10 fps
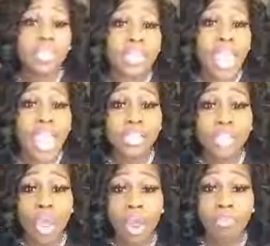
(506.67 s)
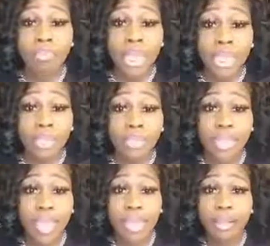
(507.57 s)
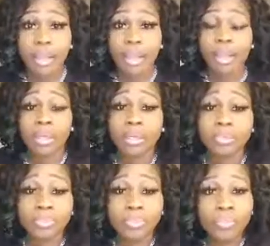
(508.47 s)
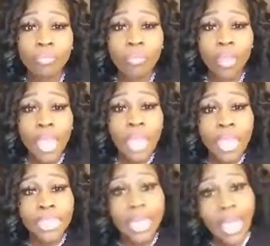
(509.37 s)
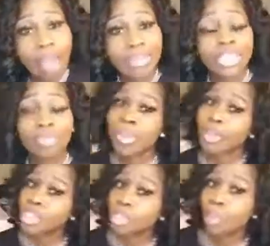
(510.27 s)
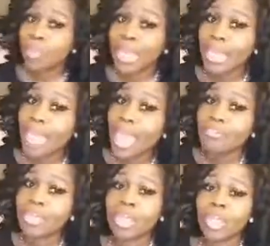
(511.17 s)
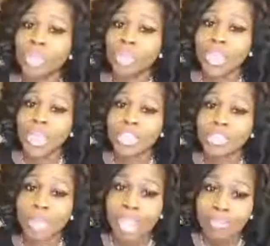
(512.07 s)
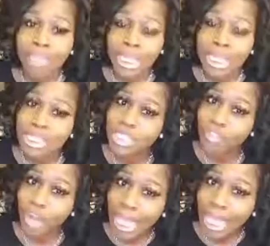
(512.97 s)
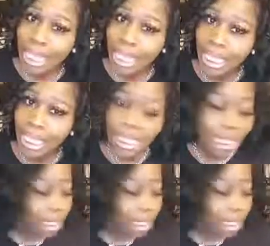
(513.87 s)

had taught me that I'm a spiritual being having a human experience, right?